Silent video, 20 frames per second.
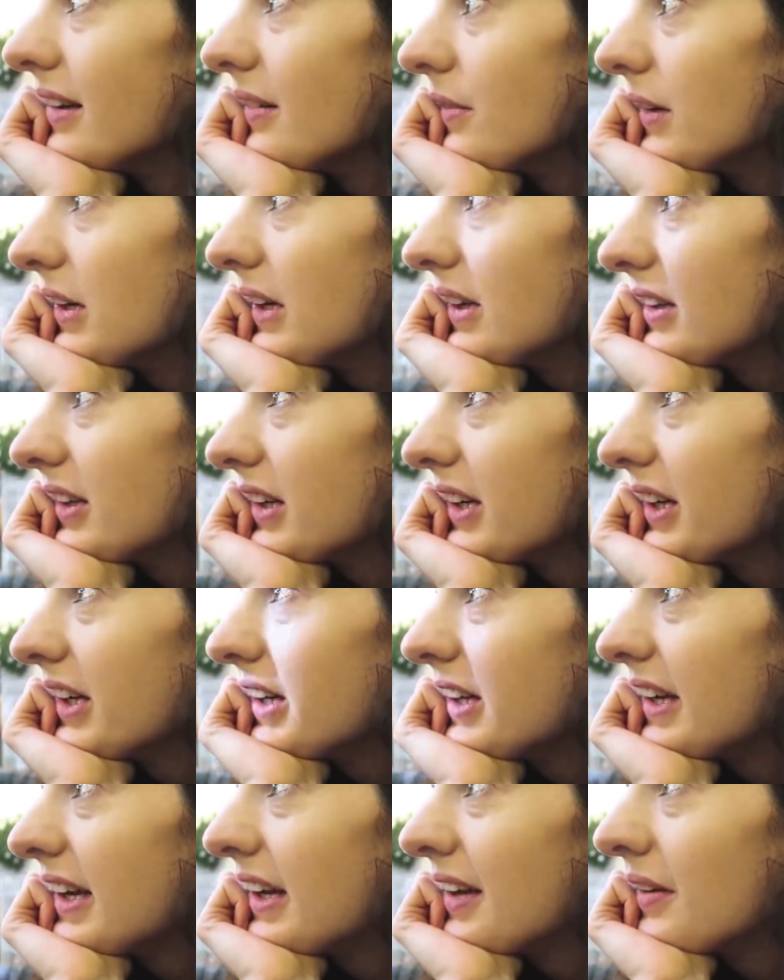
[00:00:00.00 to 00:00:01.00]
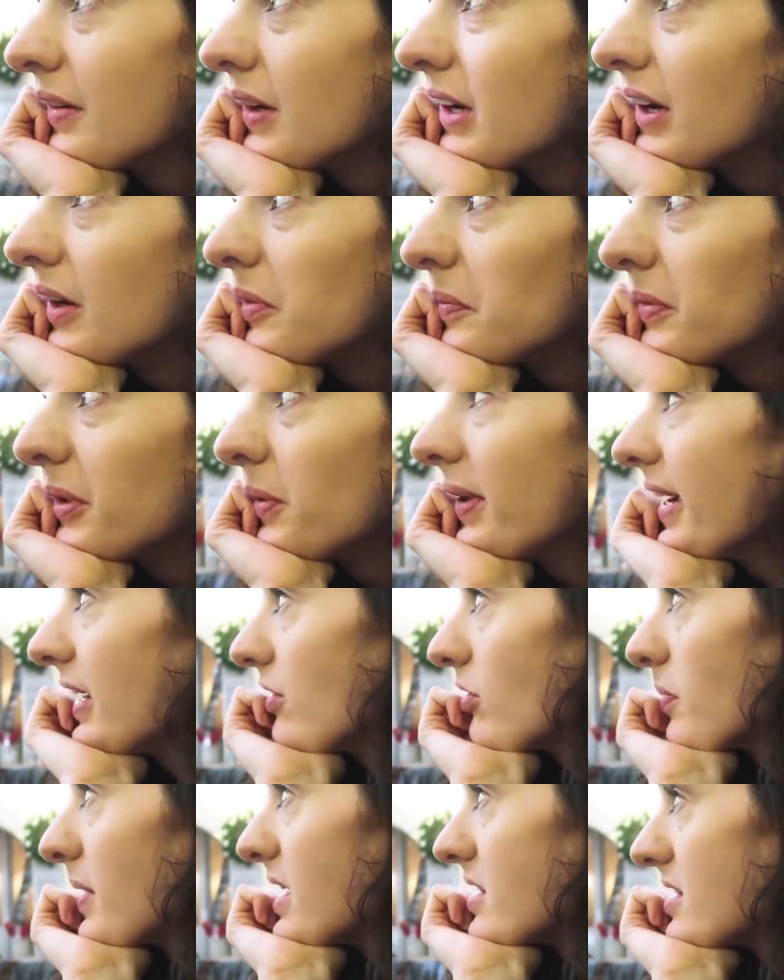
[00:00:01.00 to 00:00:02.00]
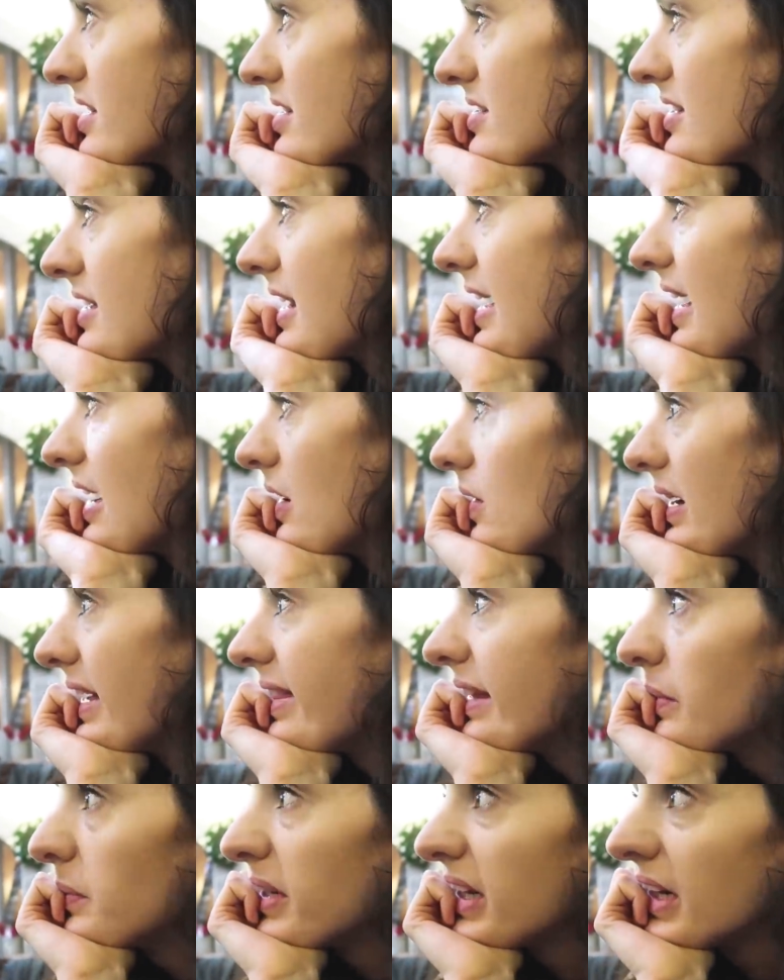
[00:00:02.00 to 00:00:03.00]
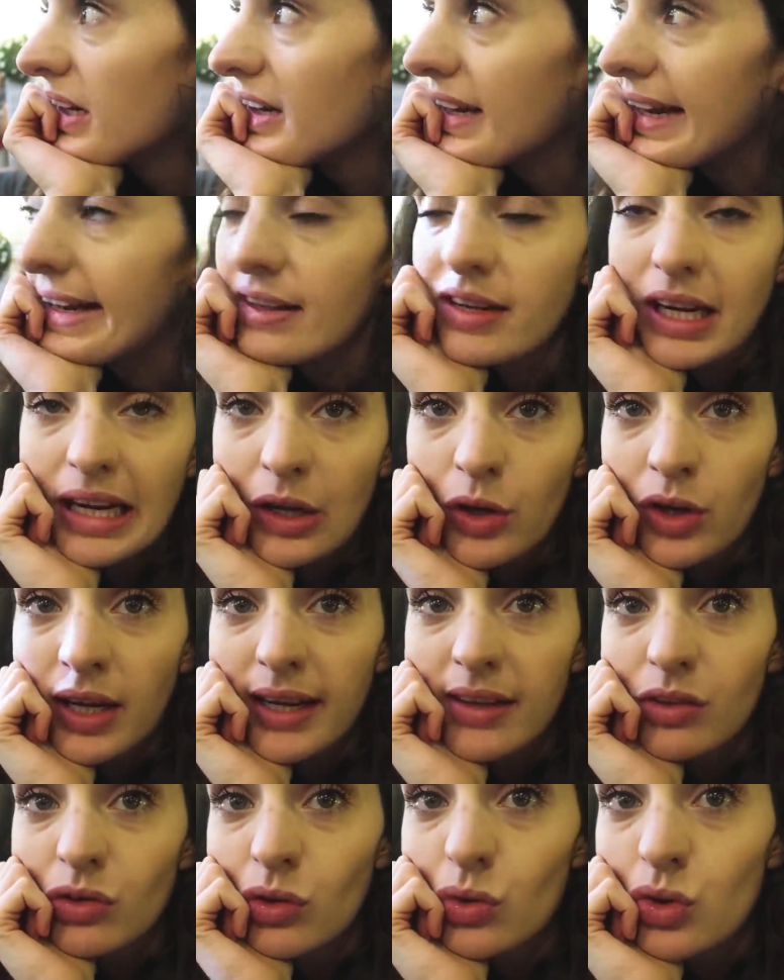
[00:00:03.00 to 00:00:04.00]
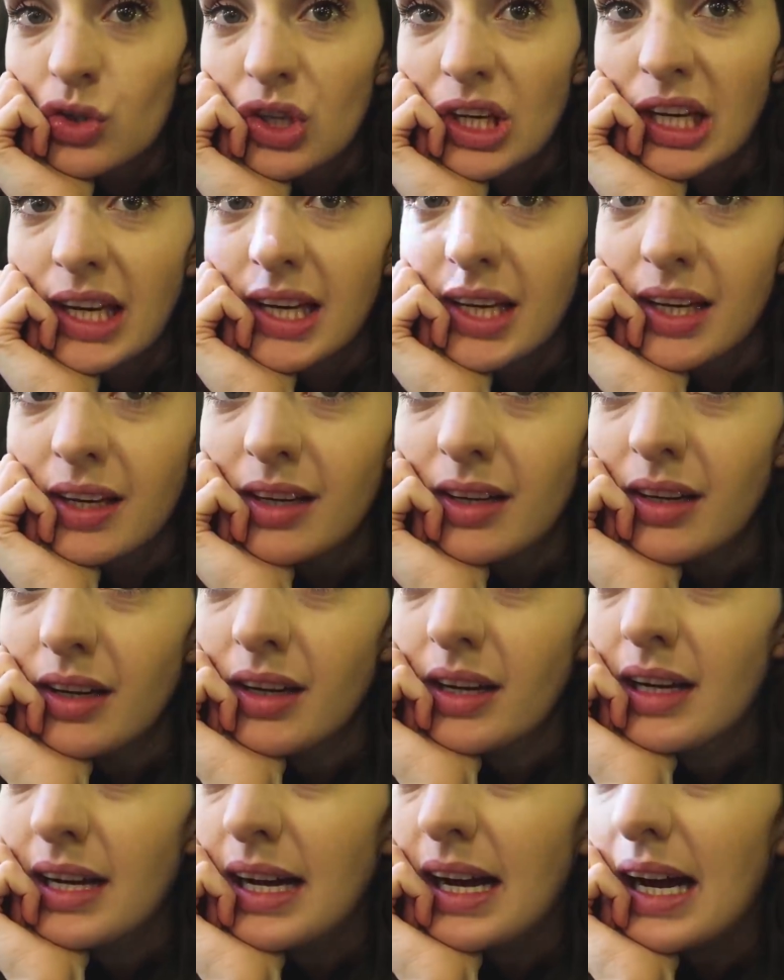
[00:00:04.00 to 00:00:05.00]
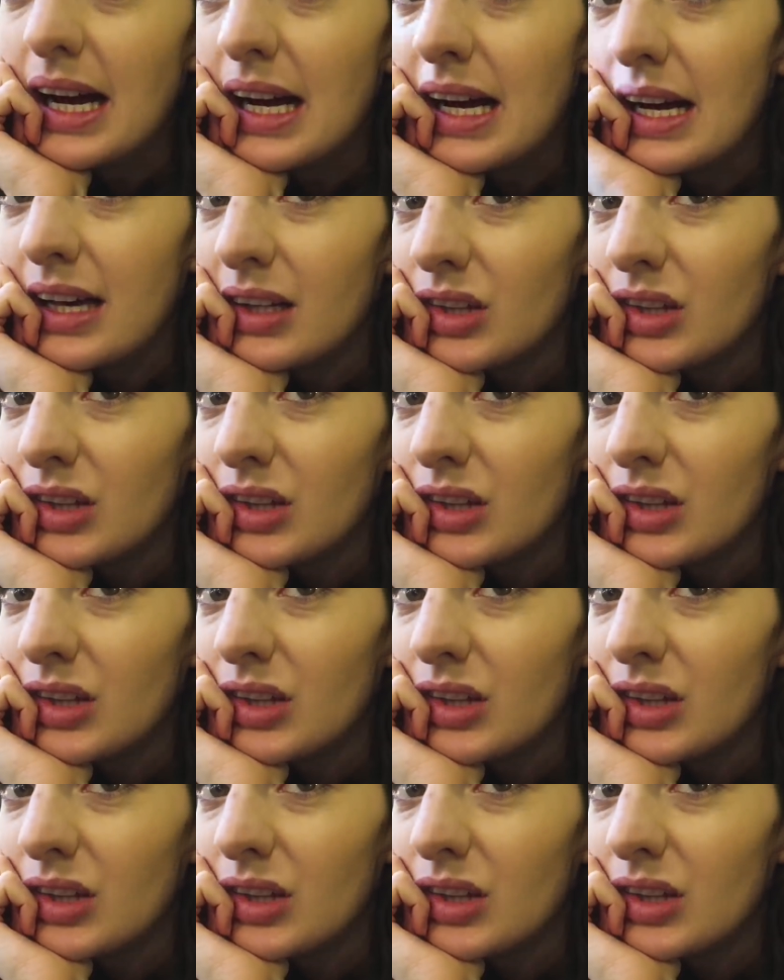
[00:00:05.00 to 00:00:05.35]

It was good, and um, we're waiting for my sister now, and then we're gonna go, go get sushi yeah.